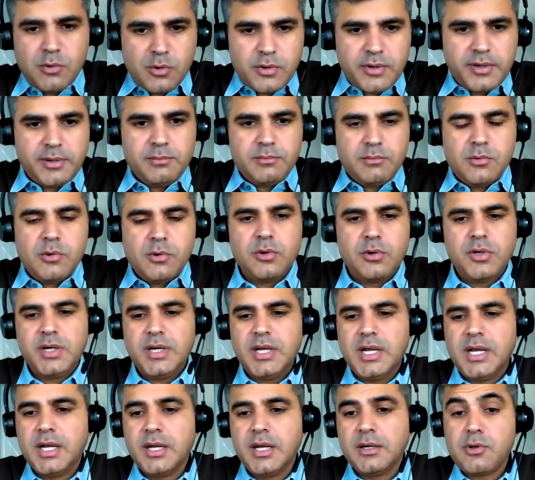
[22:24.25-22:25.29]
more and more
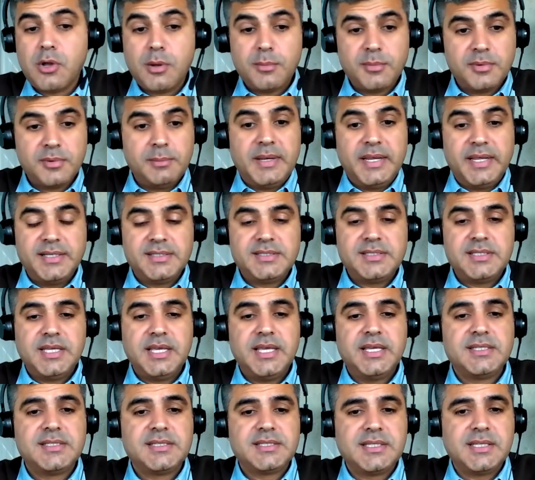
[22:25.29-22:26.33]
uh, commonplace
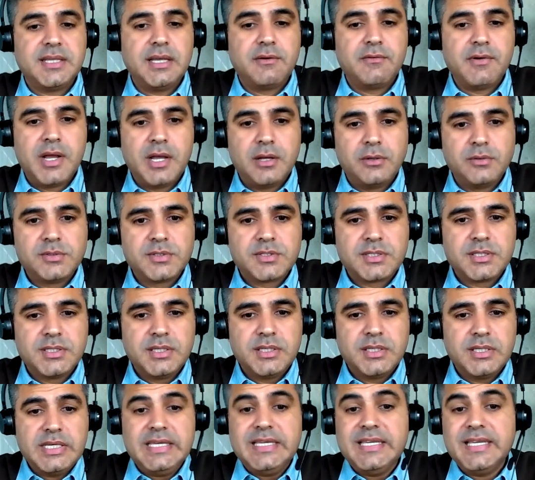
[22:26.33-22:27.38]
is around
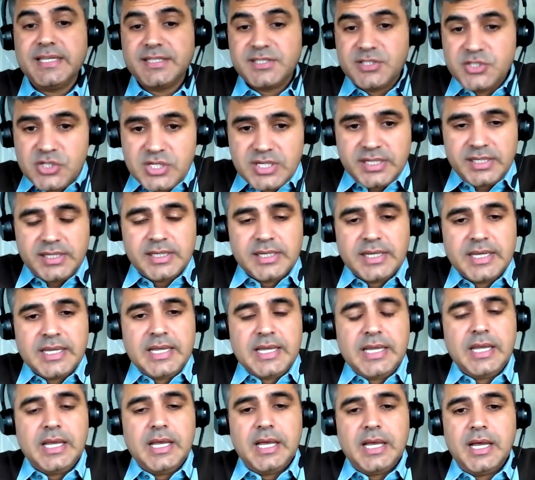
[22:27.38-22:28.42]
E S G,
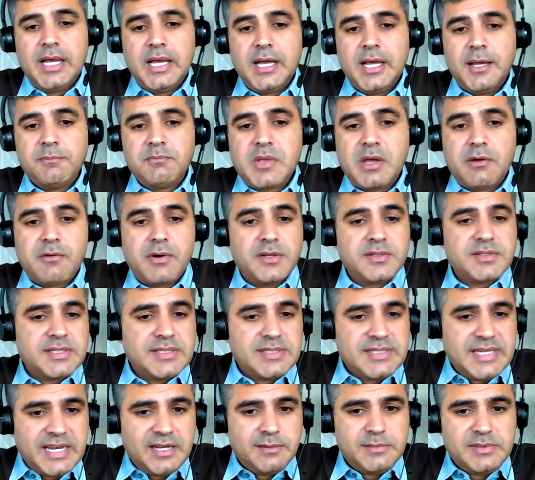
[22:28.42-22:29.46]
uh, around
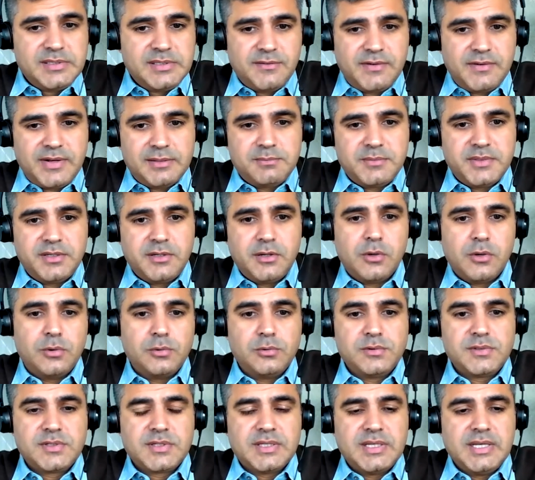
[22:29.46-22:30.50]
sustainable development
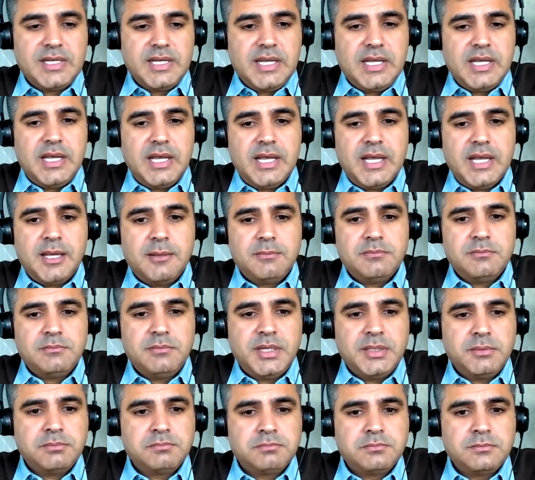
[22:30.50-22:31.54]
goals. Uh,
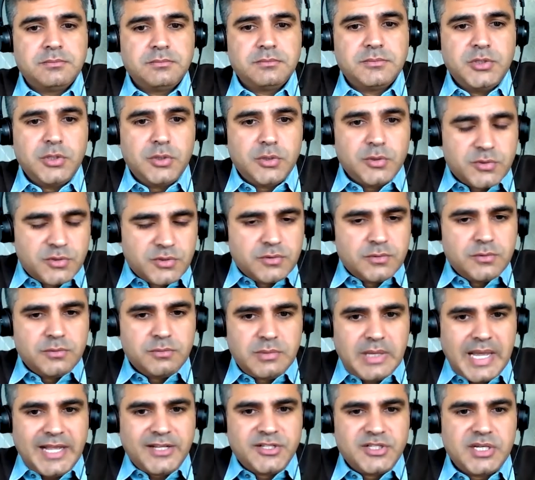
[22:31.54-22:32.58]
but you know,
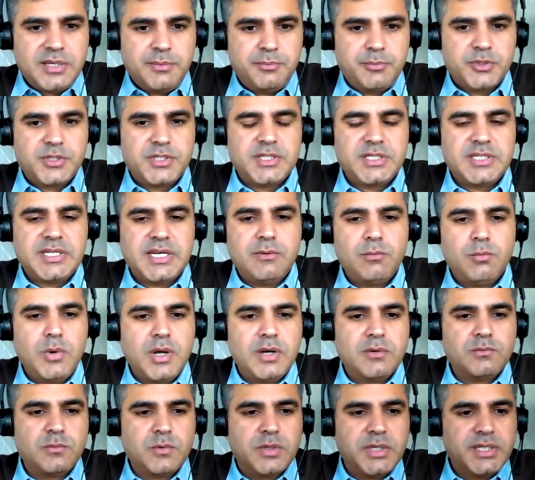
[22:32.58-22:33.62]
to actually put it in
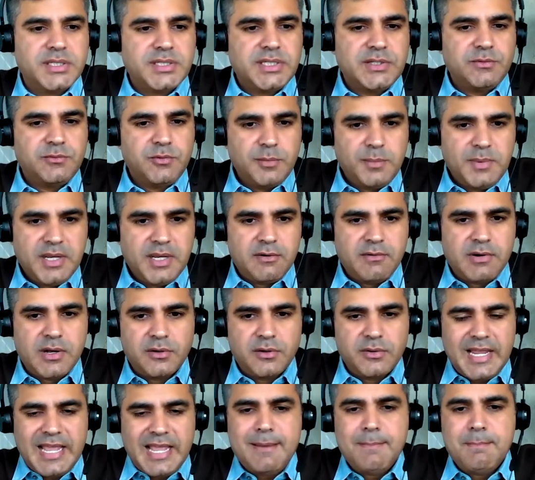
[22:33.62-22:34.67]
one word, it would be
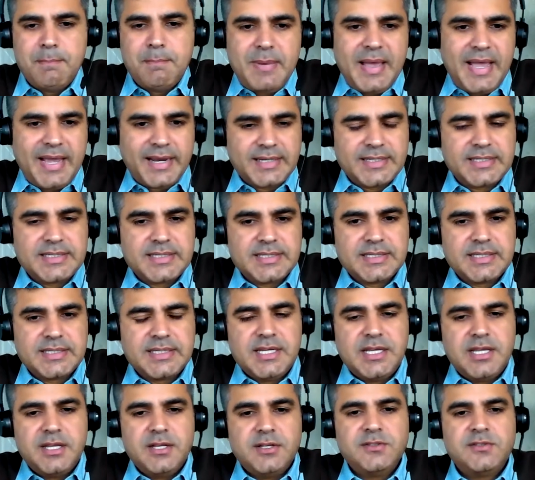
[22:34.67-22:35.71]
around impact.
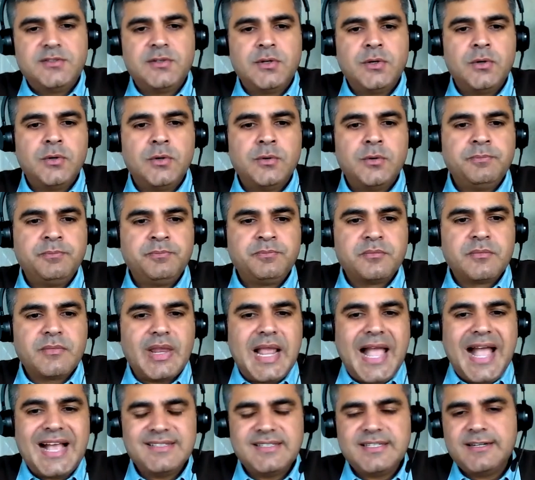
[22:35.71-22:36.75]
So,
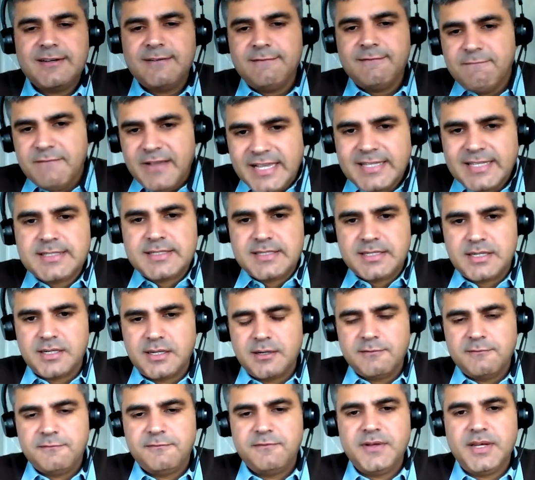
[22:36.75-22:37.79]
as an
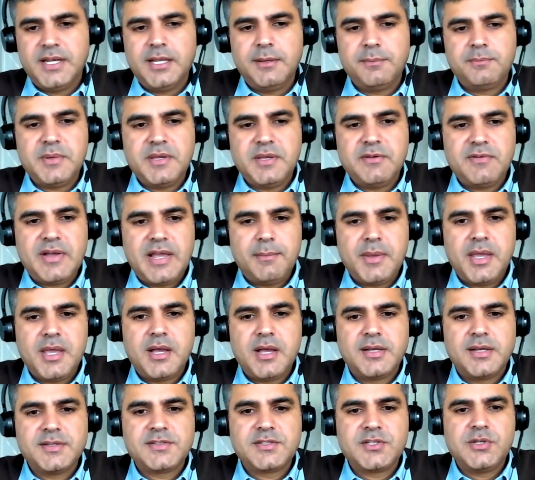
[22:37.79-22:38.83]
investor, Philip, if I may
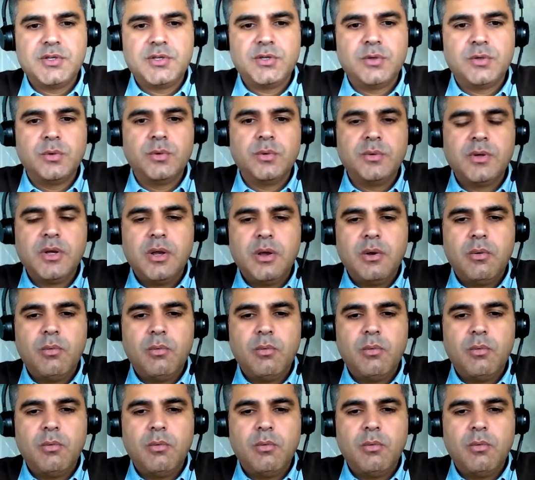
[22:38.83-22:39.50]
ask you,